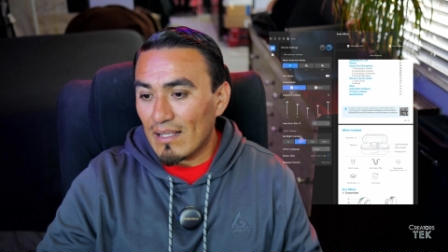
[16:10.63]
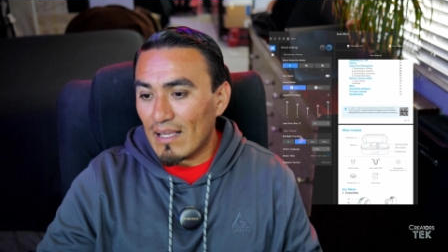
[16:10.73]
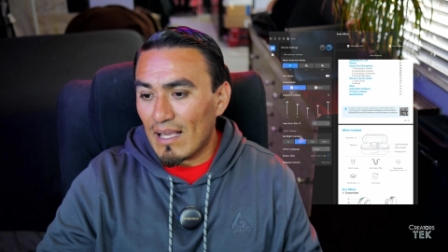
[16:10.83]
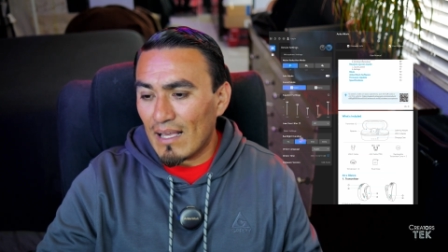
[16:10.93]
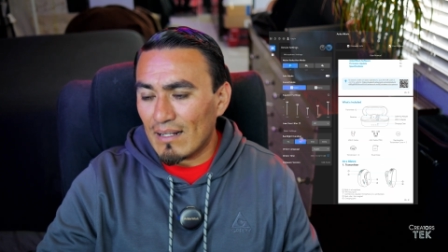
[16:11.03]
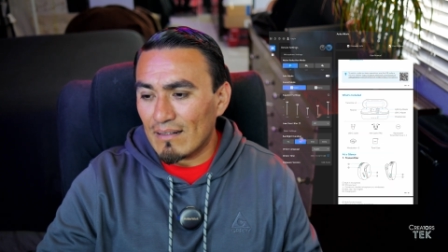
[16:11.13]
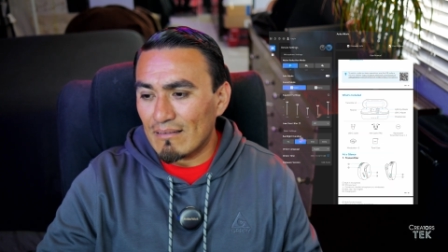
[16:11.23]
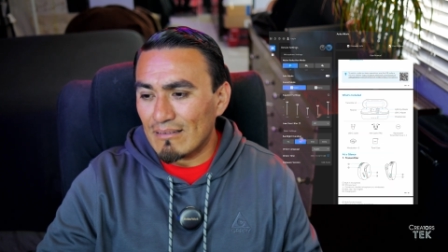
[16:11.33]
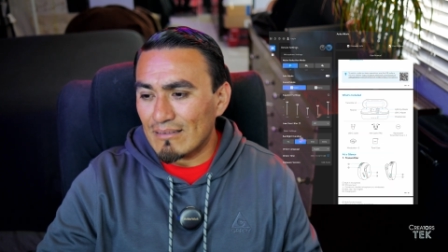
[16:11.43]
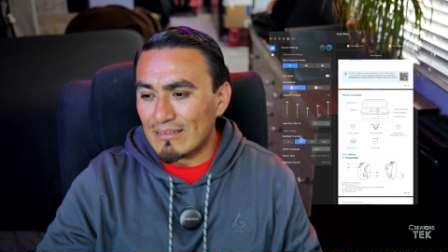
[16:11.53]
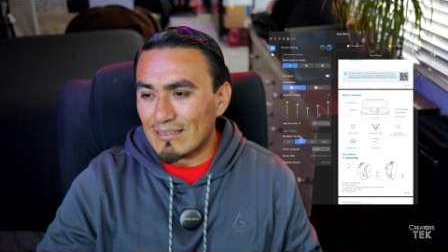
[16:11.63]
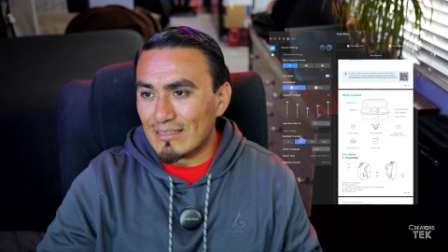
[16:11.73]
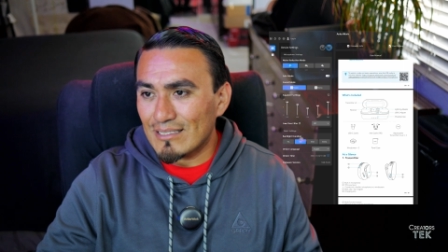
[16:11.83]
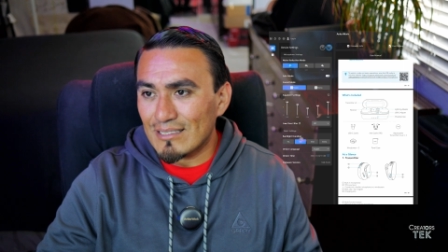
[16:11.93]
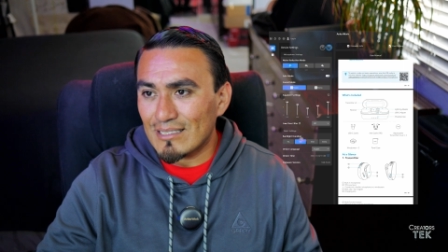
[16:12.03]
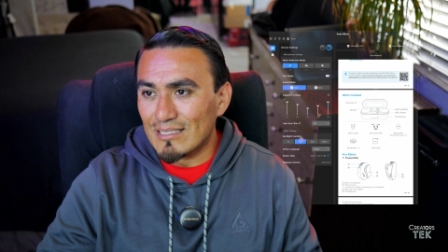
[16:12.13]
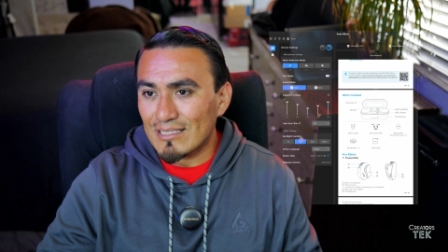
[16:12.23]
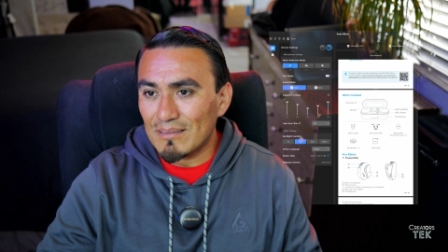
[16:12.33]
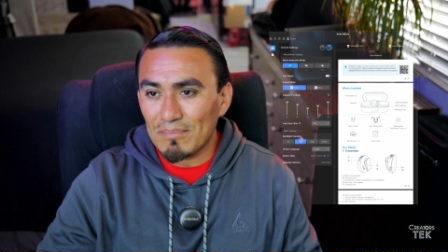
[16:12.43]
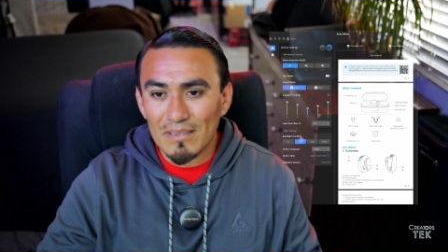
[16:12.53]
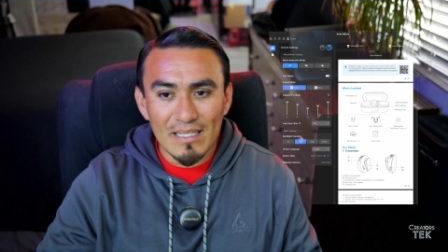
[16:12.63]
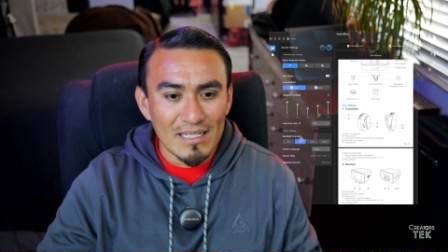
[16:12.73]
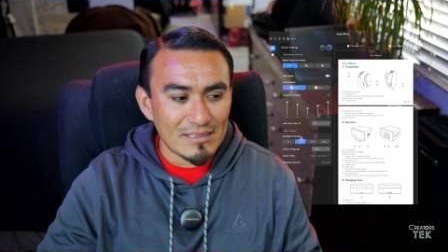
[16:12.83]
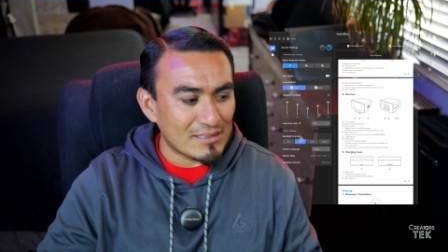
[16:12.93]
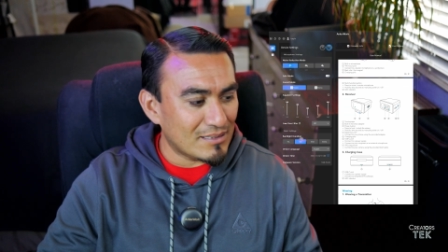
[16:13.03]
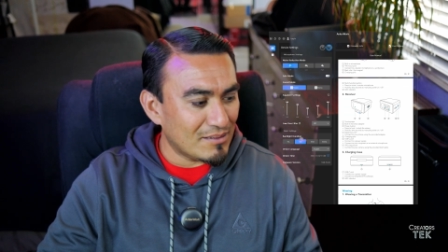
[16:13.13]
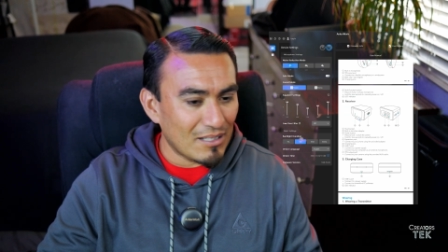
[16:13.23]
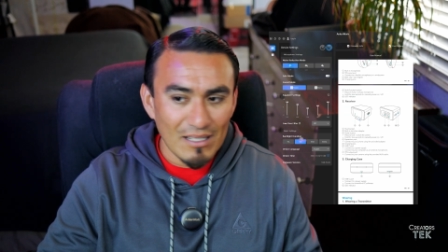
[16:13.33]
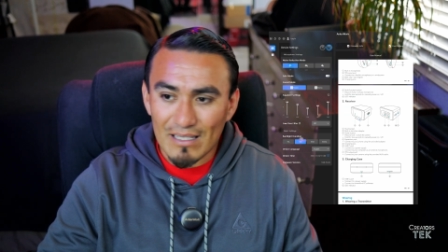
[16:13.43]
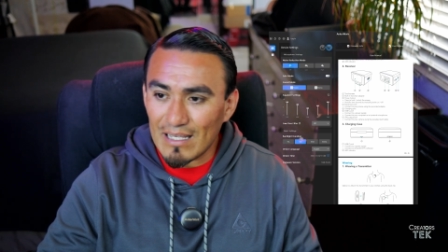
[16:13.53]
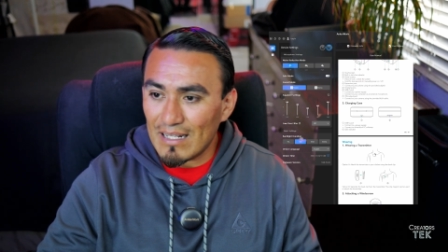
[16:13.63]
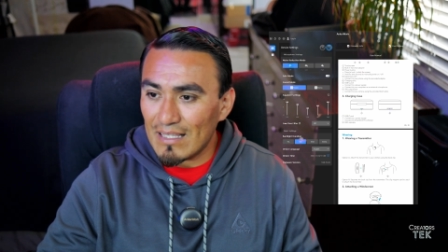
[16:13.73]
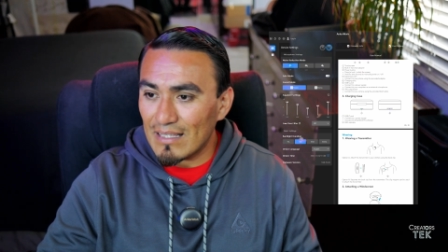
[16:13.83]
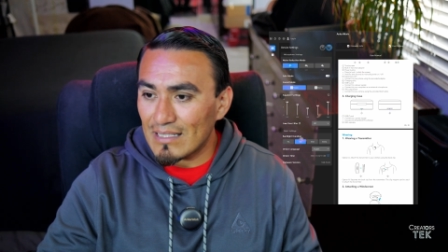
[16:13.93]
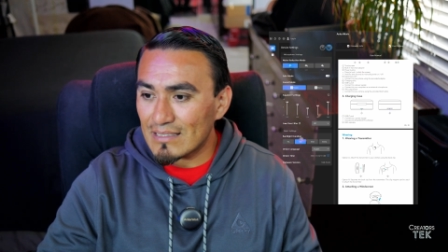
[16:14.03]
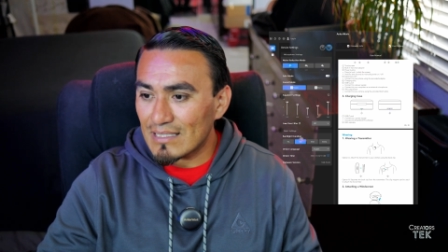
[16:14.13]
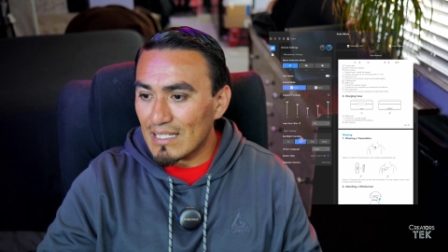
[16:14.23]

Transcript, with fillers: and just as simply as getting this,